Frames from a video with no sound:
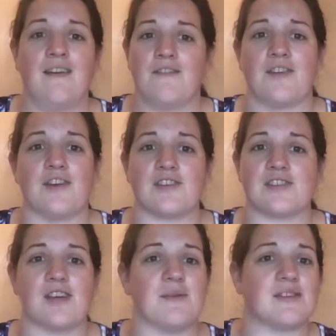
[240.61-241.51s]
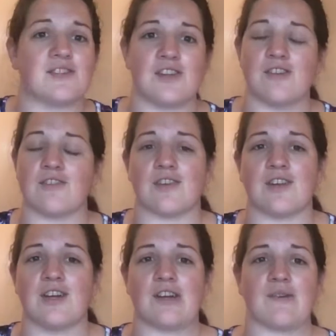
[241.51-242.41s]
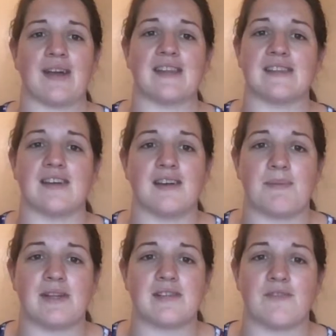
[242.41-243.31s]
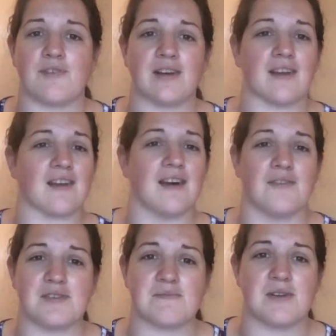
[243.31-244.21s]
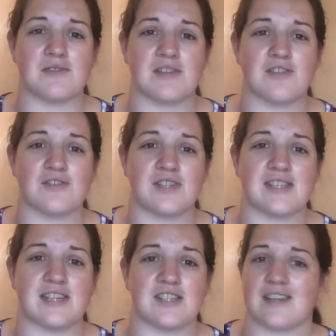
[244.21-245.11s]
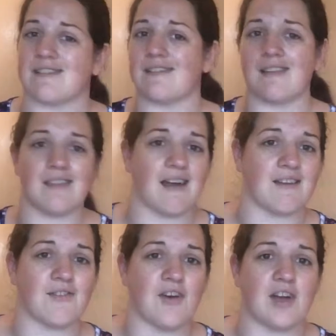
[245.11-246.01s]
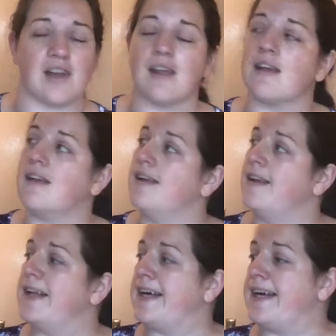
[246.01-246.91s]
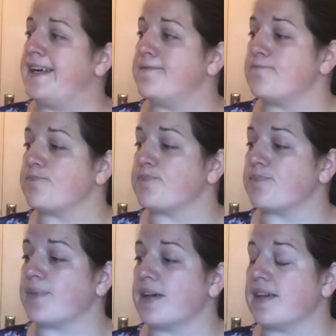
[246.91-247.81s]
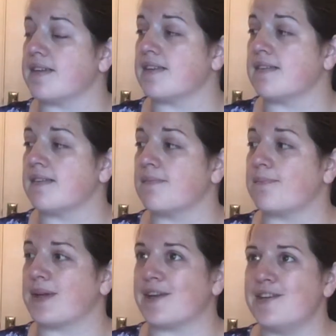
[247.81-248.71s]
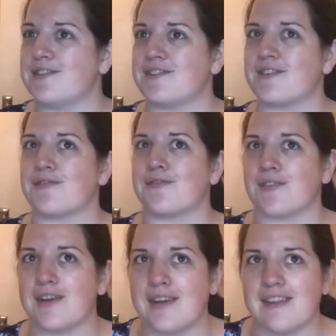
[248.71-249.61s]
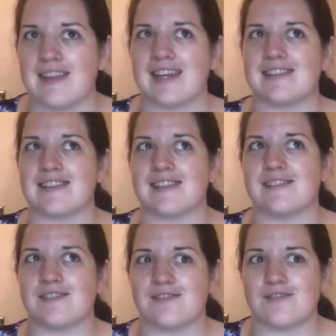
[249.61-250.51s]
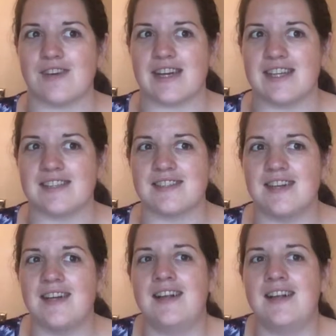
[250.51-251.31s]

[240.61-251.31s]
if you're not a sewist, you're not going to know, and the tie belt at the front covers most of the dodgy stitching, so that's fine. But because the front of the elastic is straight